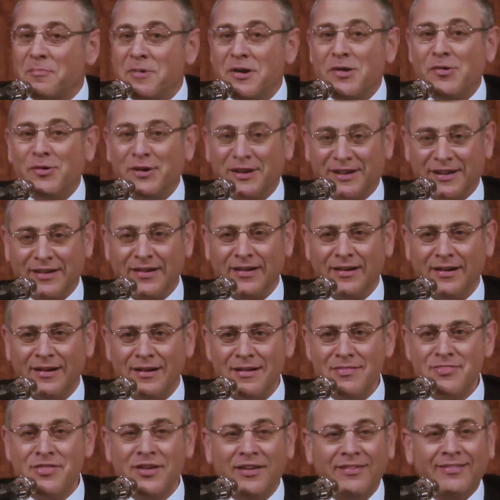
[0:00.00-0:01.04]
a miracle.
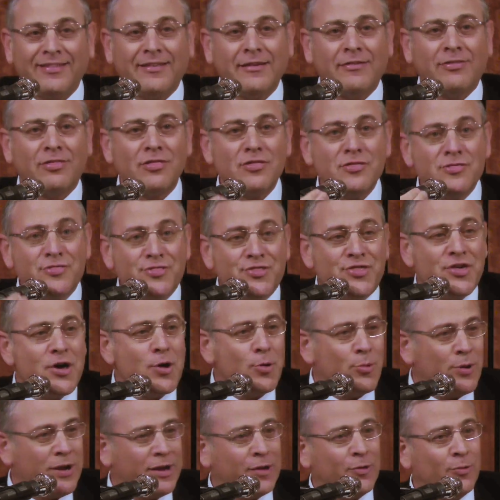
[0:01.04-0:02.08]
This is
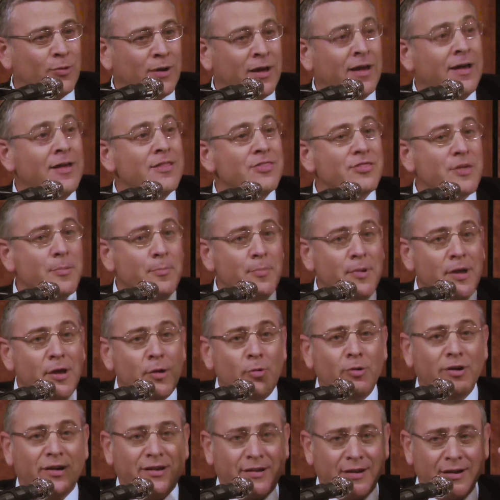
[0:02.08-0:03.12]
the regular. The
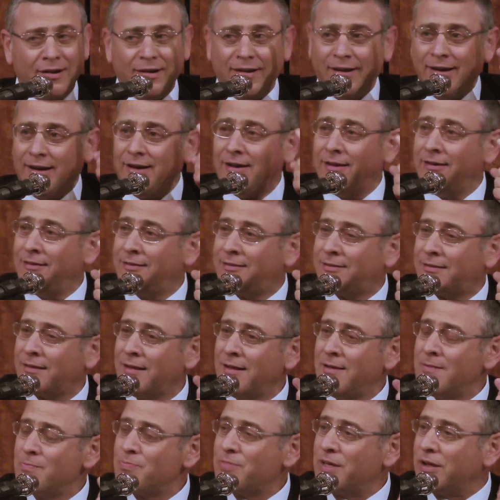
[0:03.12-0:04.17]
miracle is
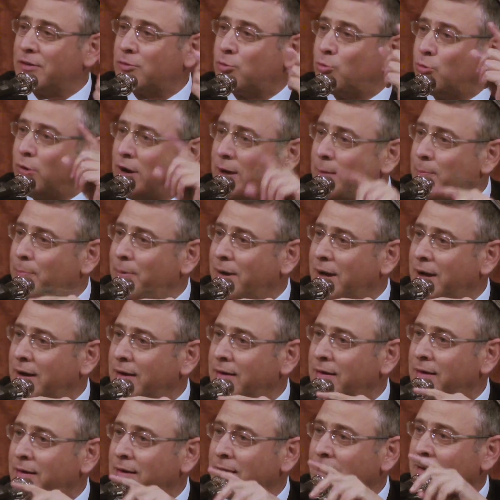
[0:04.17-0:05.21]
that
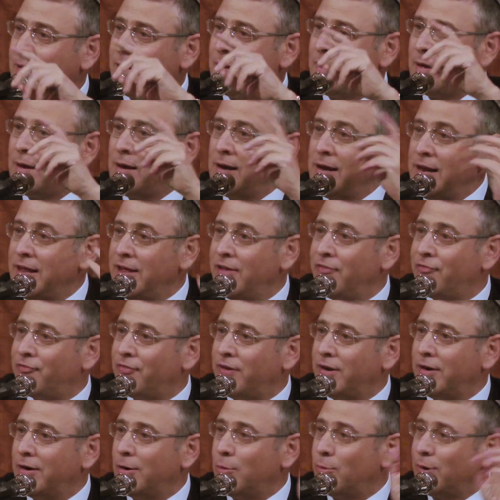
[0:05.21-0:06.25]
rabbi
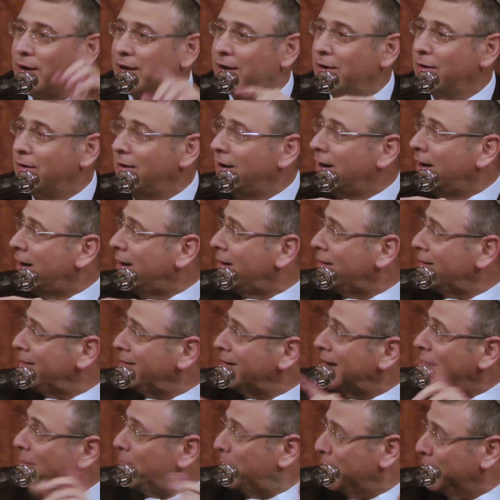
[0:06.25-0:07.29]
live in a regular
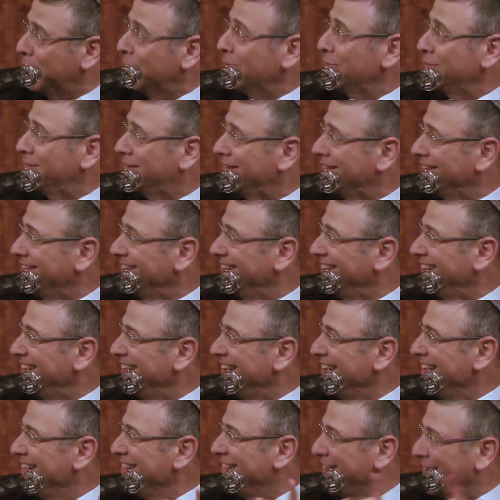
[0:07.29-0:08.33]
neighborhood.
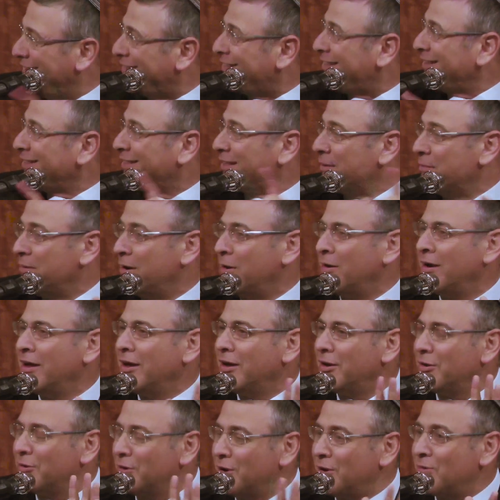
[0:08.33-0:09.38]
Right. This is the miracle.
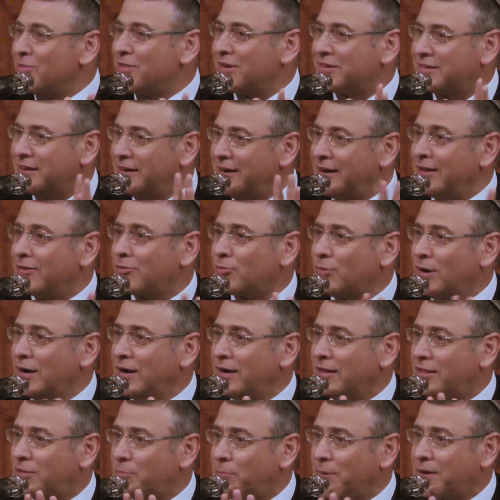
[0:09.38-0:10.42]
You know that in
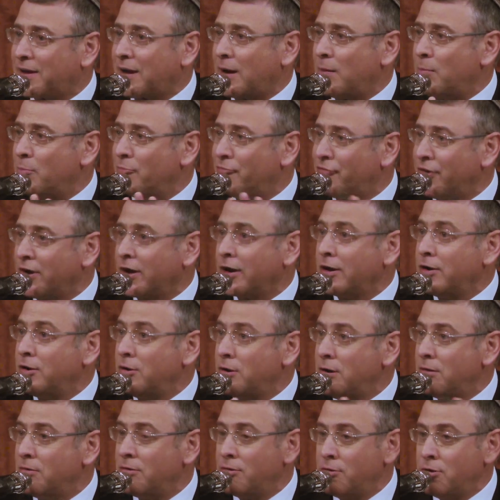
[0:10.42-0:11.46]
Israel it's become very
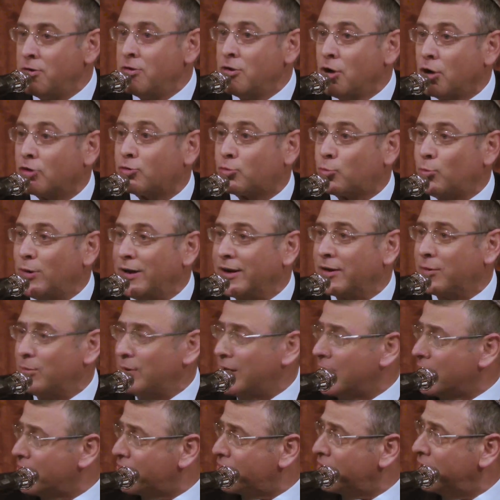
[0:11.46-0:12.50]
not
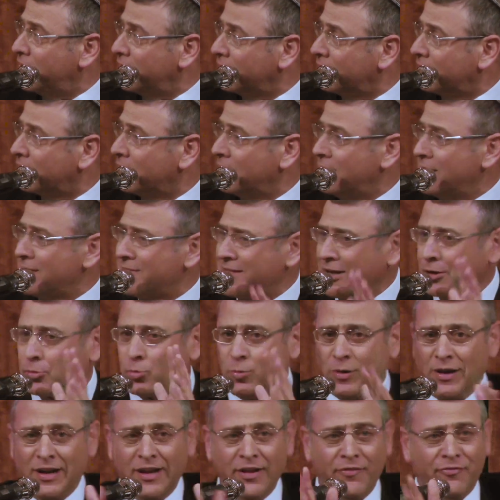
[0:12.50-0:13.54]
regular thing, that
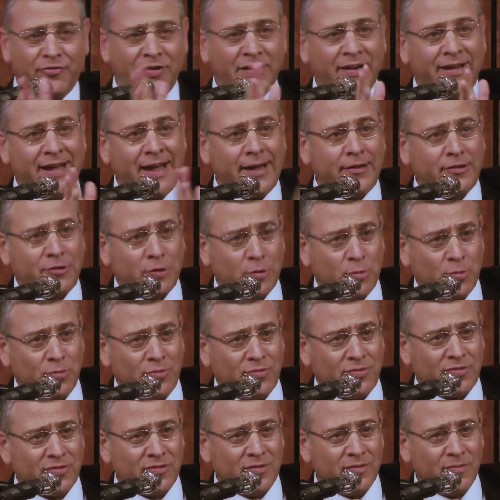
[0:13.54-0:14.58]
we live in
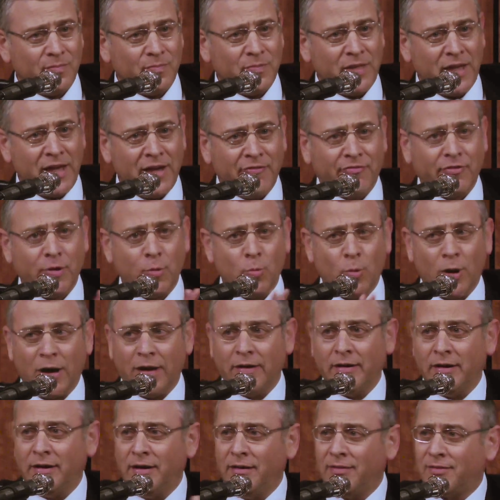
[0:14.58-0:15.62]
ghettos,
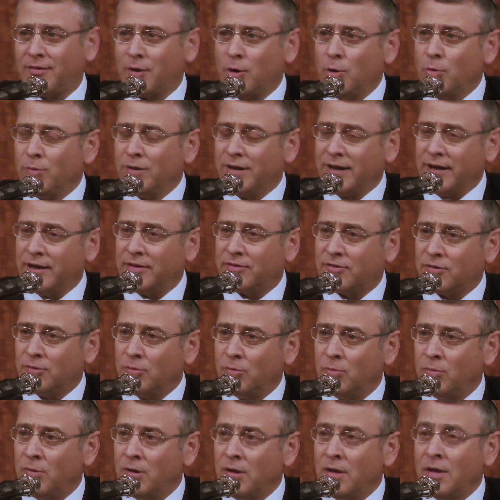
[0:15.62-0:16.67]
everyone in his own
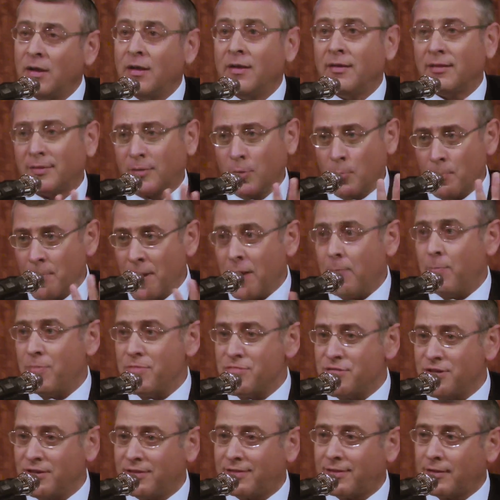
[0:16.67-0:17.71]
ghetto. So maybe
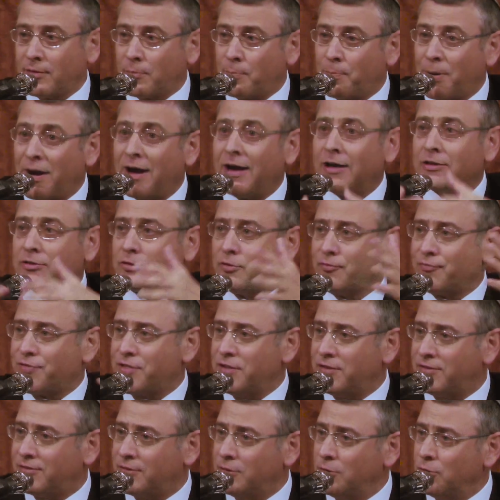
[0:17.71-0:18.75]
this is part of
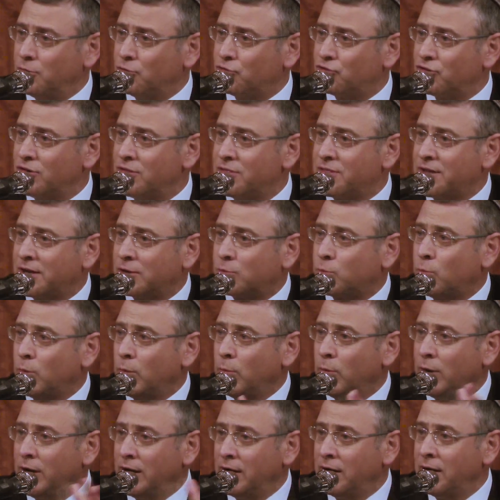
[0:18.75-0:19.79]
the solution, that
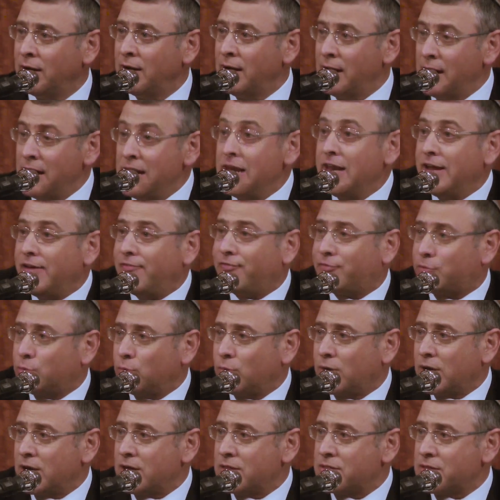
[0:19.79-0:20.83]
we will live
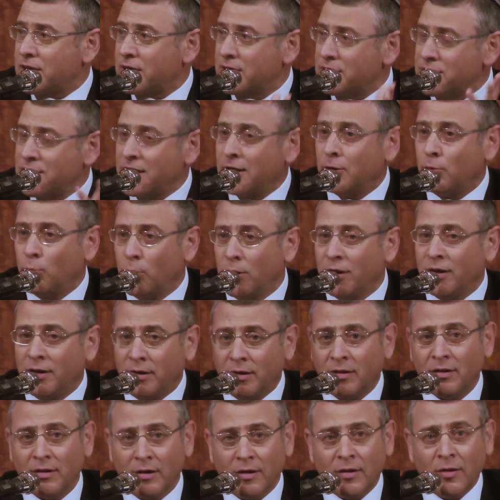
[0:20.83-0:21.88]
together and then
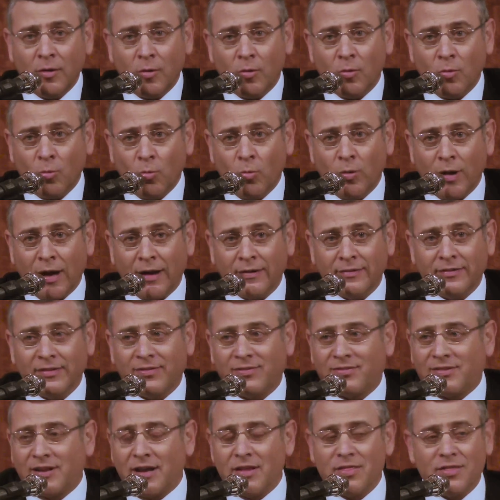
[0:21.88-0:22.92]
we
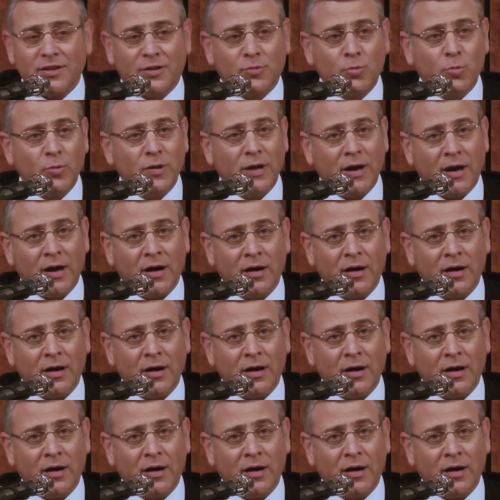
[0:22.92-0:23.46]
understand that we